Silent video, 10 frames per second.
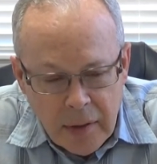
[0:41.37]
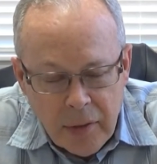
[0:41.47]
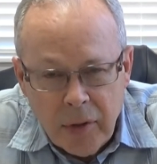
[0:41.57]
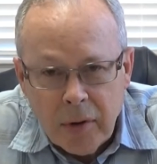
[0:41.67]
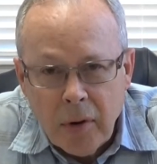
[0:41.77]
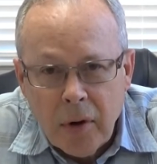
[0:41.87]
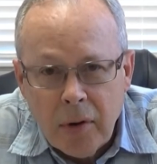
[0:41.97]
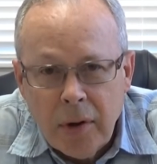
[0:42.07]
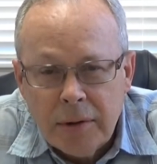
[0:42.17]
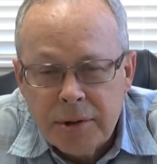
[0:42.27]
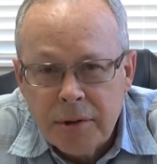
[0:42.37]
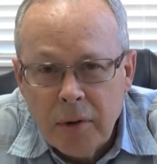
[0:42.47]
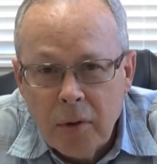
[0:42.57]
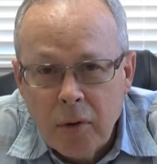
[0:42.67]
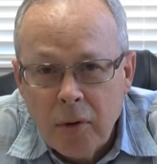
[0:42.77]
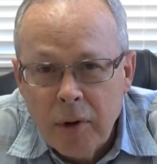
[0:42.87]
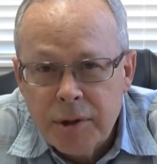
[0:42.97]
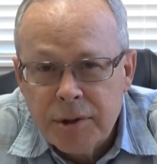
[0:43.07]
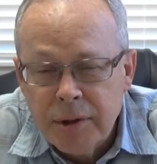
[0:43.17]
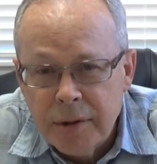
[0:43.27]
There are also
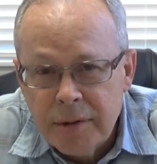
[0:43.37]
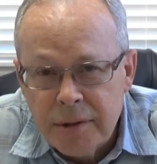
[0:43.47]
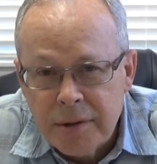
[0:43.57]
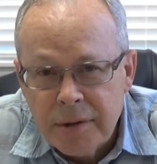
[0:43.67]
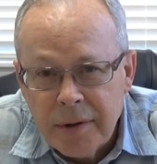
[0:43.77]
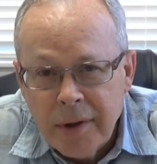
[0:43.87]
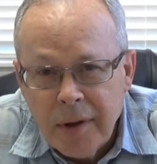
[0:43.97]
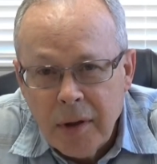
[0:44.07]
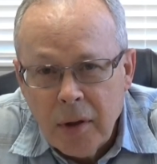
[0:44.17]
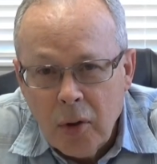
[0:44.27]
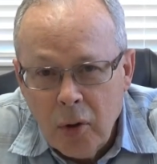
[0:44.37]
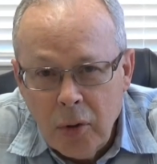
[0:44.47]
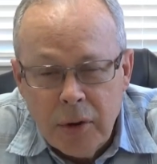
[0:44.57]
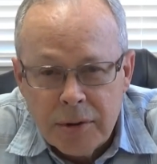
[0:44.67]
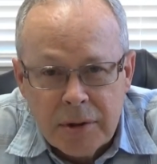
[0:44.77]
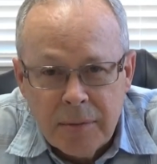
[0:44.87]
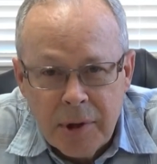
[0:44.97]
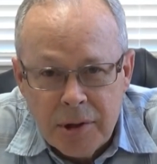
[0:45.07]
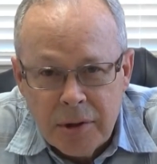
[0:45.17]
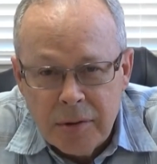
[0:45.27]
Christians who used to
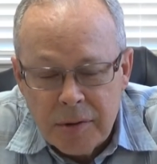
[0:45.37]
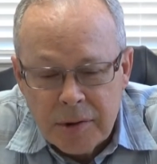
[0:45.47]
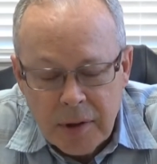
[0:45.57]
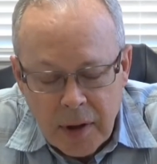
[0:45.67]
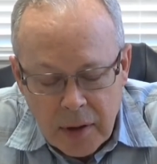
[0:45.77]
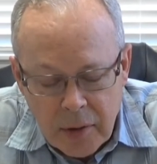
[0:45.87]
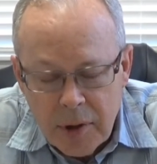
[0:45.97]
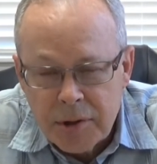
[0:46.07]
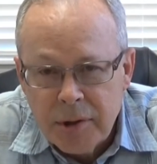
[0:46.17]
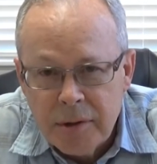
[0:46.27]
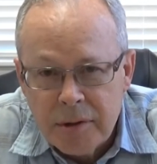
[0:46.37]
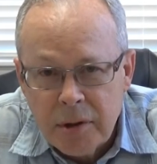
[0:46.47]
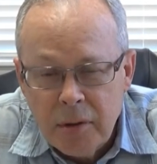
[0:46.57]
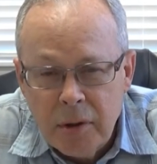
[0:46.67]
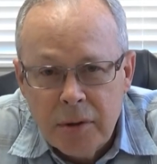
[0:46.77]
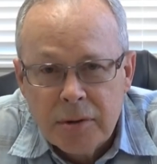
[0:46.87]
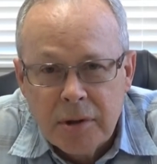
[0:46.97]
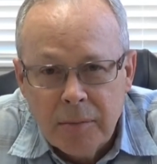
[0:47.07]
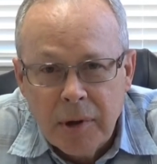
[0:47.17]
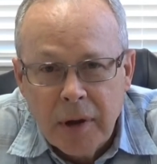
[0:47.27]
be Jews and Christians who used
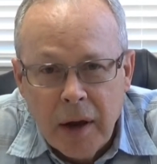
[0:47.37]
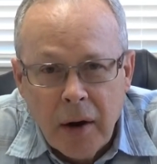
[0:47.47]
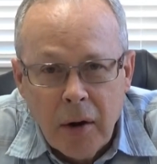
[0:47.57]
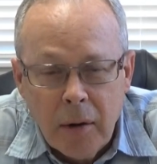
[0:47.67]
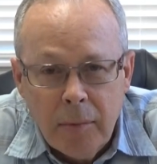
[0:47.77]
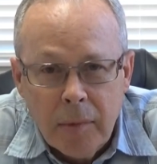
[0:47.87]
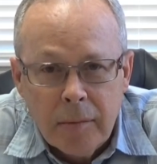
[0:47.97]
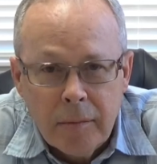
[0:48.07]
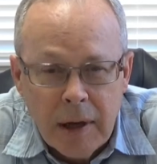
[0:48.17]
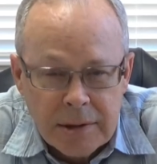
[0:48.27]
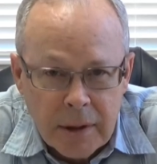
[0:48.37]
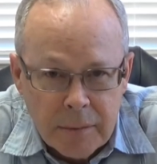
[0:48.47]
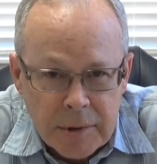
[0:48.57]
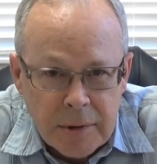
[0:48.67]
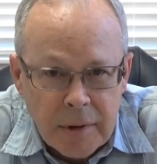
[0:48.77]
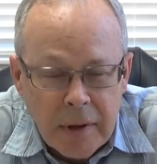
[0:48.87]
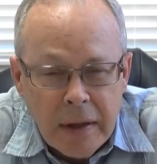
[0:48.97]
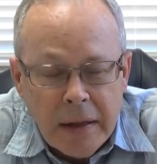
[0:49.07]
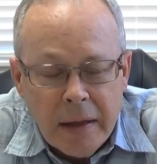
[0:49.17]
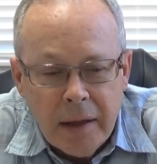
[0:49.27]
to be Arab Muslims.
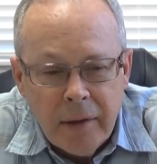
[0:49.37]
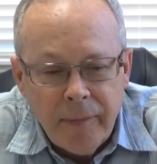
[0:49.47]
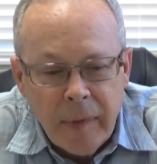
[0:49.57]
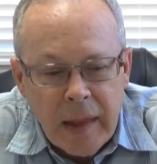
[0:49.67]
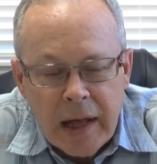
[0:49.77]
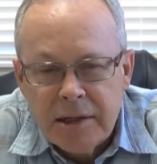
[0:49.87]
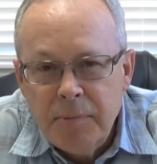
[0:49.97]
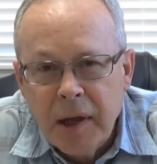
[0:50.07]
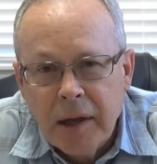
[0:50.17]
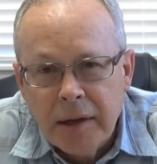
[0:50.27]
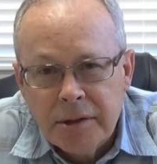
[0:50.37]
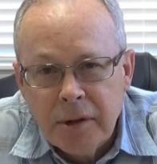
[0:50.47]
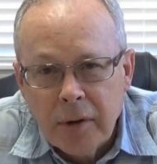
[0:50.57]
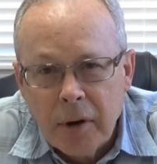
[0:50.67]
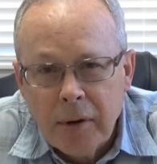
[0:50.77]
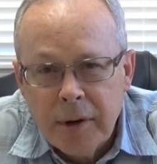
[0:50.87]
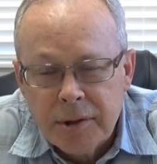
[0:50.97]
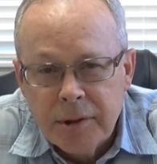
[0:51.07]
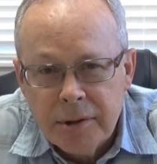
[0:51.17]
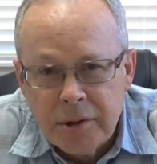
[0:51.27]
And that's because there are
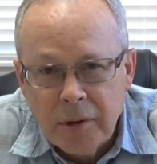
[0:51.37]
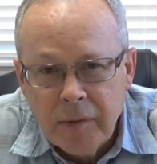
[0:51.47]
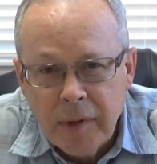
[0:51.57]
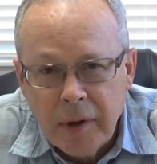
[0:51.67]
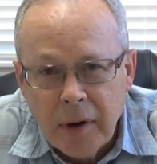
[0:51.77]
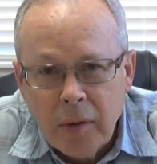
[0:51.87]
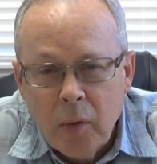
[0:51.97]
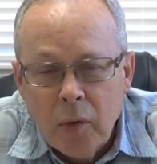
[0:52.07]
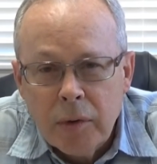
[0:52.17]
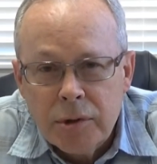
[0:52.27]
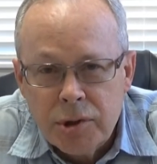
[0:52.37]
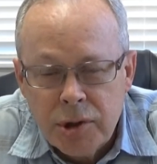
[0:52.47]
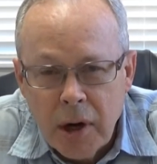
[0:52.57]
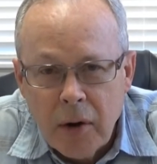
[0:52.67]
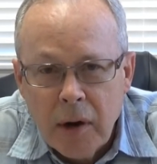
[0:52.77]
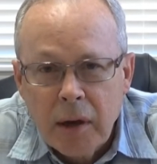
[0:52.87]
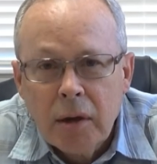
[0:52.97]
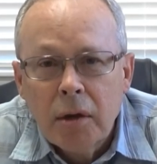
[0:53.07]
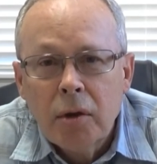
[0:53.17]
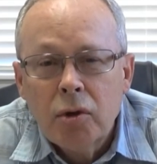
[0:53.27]
Christians over there
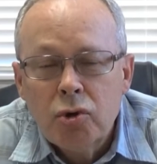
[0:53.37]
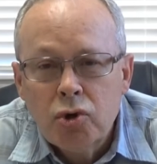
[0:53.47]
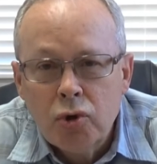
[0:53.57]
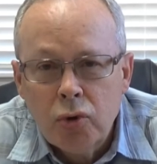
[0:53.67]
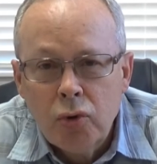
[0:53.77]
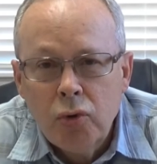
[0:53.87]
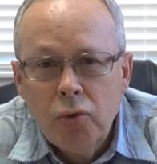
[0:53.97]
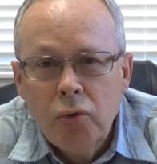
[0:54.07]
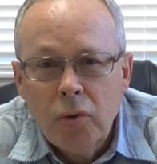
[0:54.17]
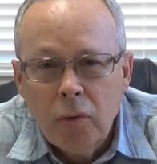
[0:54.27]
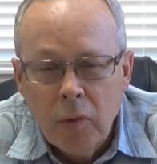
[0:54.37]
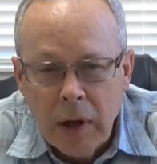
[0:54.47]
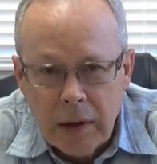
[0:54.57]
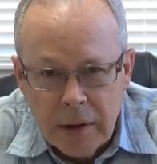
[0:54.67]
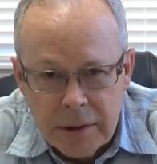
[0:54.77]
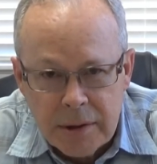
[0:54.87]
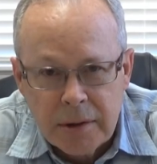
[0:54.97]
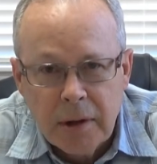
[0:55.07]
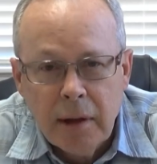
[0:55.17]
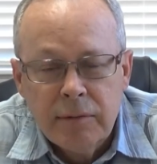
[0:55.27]
sharing true
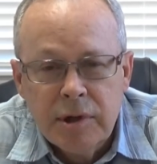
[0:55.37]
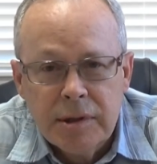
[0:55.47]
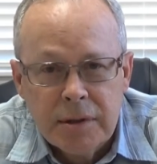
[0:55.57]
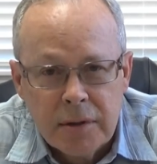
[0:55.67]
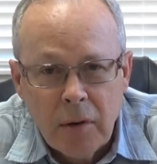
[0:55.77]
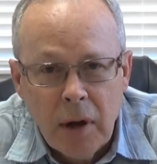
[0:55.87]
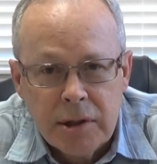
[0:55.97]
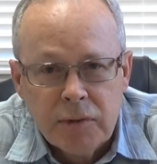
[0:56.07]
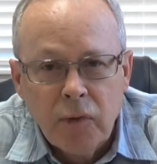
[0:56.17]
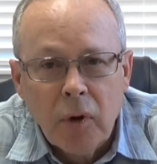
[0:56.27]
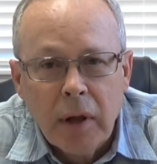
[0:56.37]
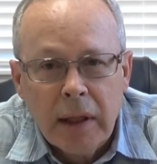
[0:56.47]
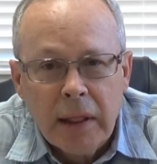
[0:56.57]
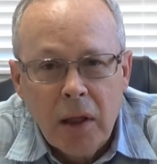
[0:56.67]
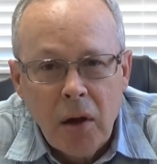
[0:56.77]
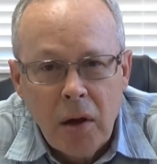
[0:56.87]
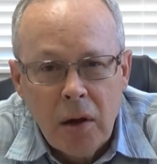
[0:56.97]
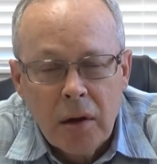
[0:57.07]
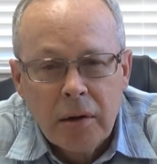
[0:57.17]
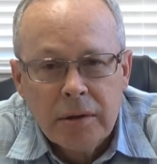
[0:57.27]
witness of Jesus Christ for a
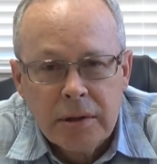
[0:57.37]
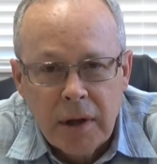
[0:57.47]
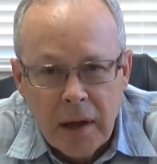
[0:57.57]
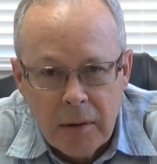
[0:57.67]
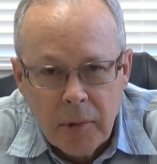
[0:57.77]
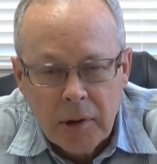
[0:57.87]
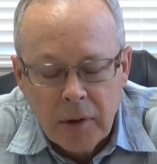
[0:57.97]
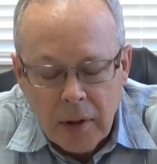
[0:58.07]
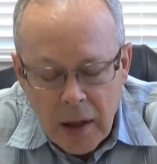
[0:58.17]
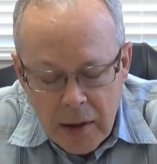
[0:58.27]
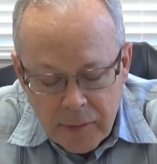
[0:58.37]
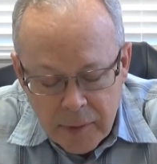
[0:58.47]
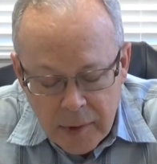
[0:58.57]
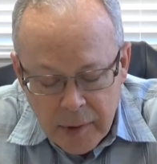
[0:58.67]
long time in their life.